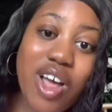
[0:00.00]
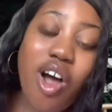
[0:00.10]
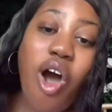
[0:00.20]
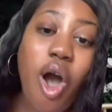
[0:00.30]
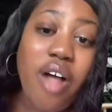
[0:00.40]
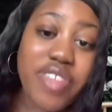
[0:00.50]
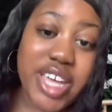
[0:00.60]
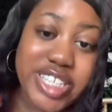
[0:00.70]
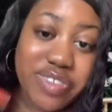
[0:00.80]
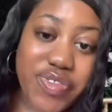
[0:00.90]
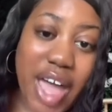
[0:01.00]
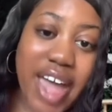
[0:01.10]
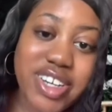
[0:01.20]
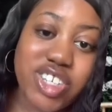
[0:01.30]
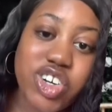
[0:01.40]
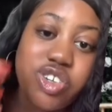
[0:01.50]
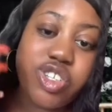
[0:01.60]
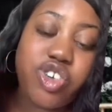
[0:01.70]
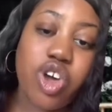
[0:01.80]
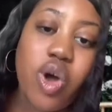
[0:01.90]
All these factors
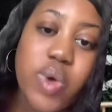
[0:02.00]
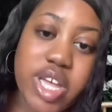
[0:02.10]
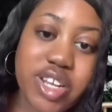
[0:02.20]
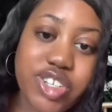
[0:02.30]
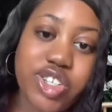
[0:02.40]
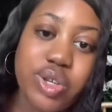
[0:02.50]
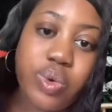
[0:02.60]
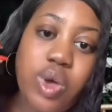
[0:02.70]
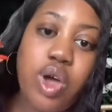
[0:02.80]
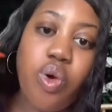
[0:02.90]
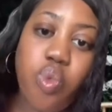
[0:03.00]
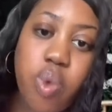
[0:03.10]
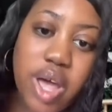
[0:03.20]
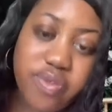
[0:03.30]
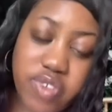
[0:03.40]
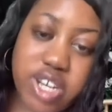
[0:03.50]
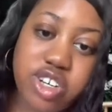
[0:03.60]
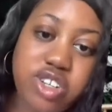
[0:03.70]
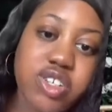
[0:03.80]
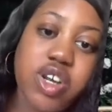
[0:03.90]
go into what
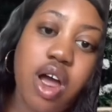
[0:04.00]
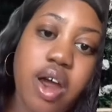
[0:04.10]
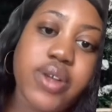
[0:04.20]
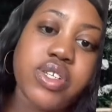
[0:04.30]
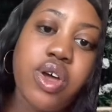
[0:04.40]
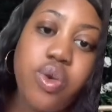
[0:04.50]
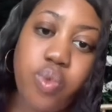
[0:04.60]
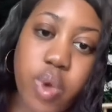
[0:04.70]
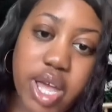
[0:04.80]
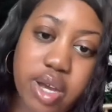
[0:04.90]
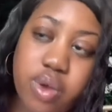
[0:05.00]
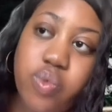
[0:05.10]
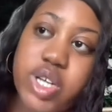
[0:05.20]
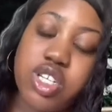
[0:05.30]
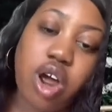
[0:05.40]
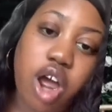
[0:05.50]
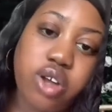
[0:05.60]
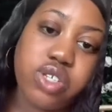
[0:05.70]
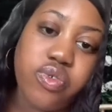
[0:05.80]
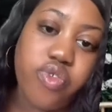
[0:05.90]
vendors charge when we
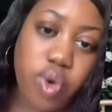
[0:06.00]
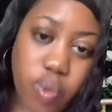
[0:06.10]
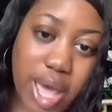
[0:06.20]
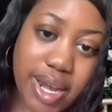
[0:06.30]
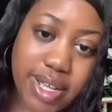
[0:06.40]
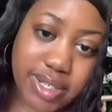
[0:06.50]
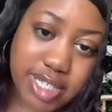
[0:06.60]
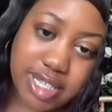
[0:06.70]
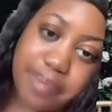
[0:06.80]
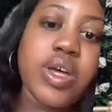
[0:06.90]
charge for weddings.